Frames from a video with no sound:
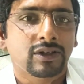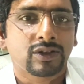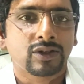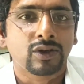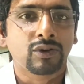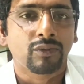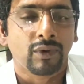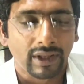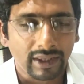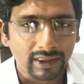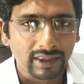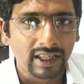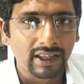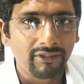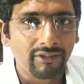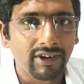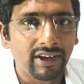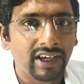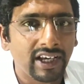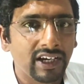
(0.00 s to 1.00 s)
so one
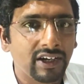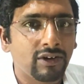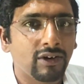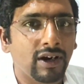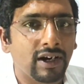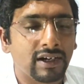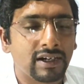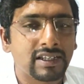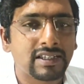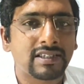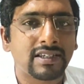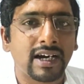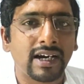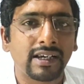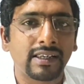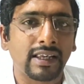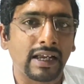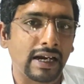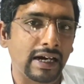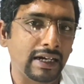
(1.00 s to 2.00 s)
thing we need to
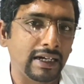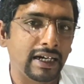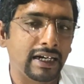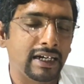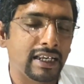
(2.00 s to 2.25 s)
understand that